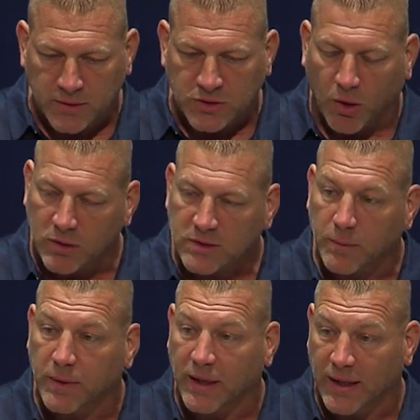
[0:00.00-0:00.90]
saw
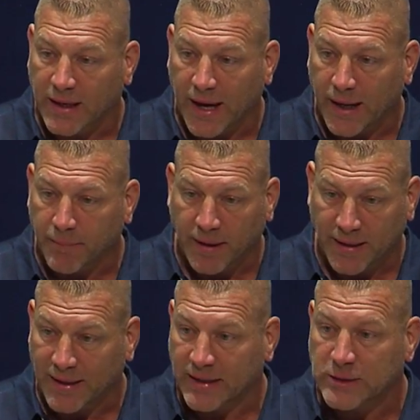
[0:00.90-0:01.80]
something in a game they
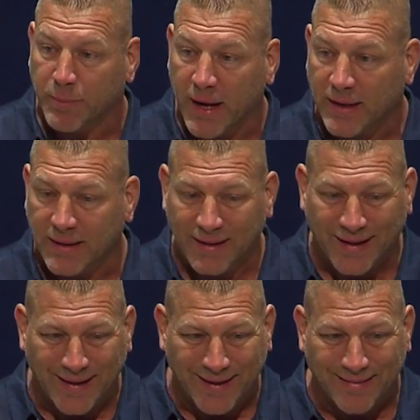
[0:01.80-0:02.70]
didn't expect and they
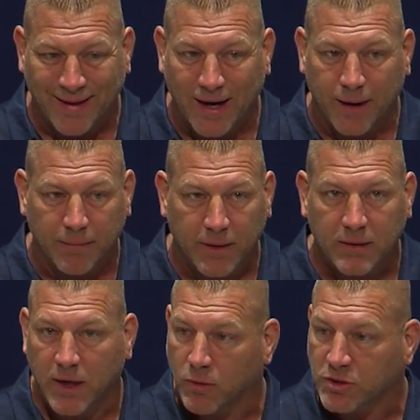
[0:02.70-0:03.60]
needed time to
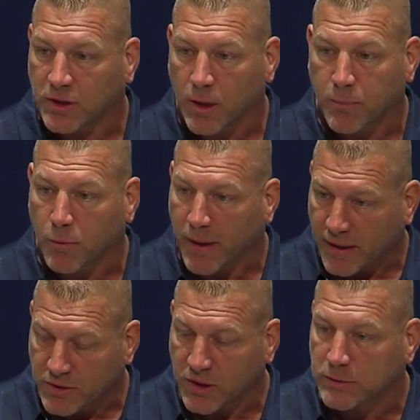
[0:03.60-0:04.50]
coach it up or
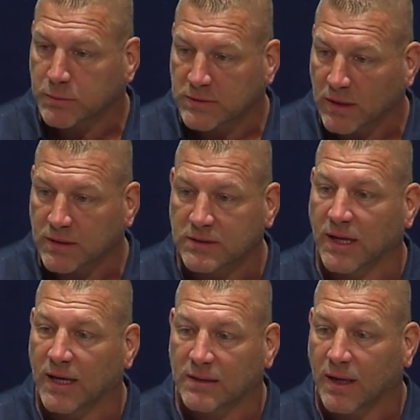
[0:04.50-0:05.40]
make adjustments on the
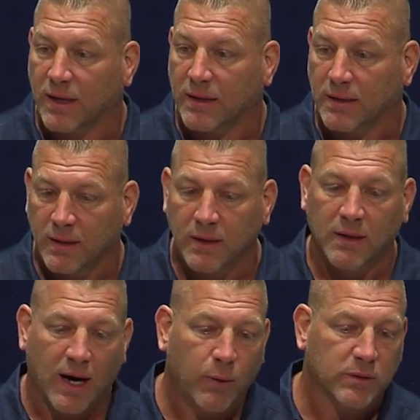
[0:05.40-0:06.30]
sideline,
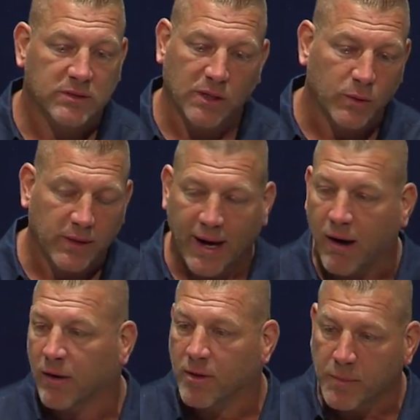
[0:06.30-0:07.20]
I would slow it
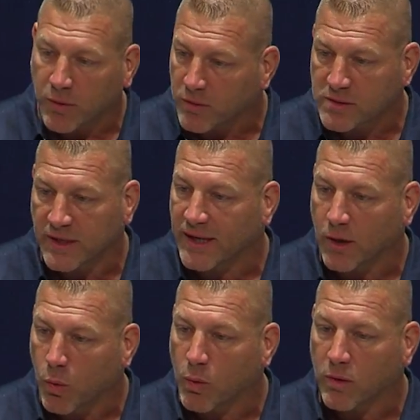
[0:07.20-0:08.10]
down in the middle of the second
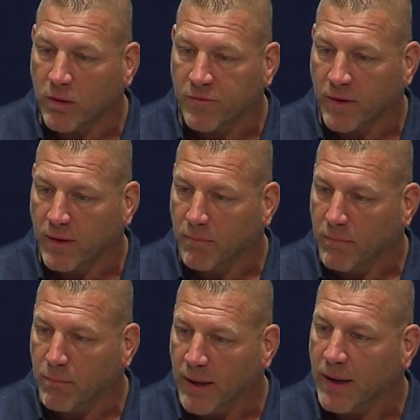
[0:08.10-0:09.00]
quarter if it
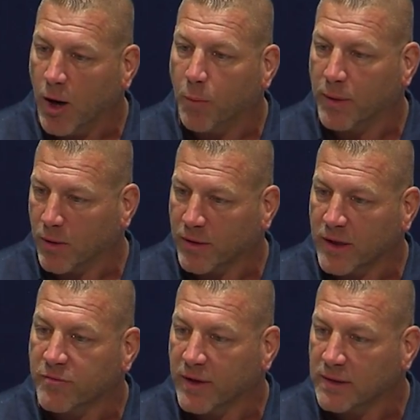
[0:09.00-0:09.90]
meant helping our
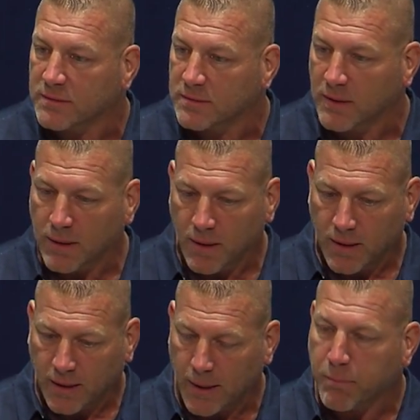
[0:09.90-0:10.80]
defense
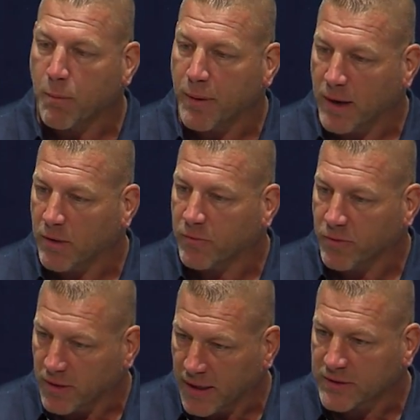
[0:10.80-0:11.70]
get prepared for
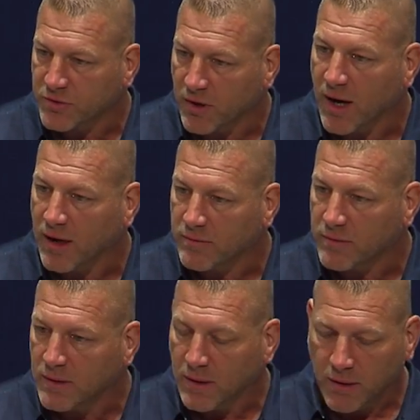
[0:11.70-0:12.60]
the next drive.
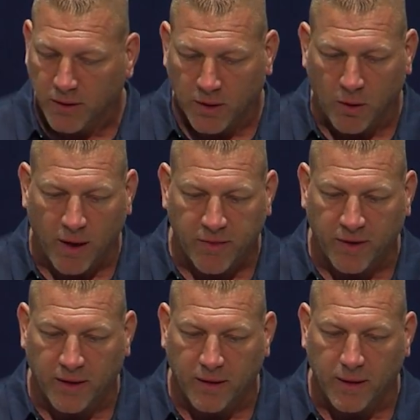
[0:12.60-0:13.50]
You know, I
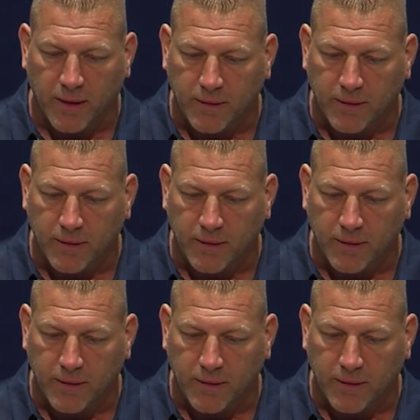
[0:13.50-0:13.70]
think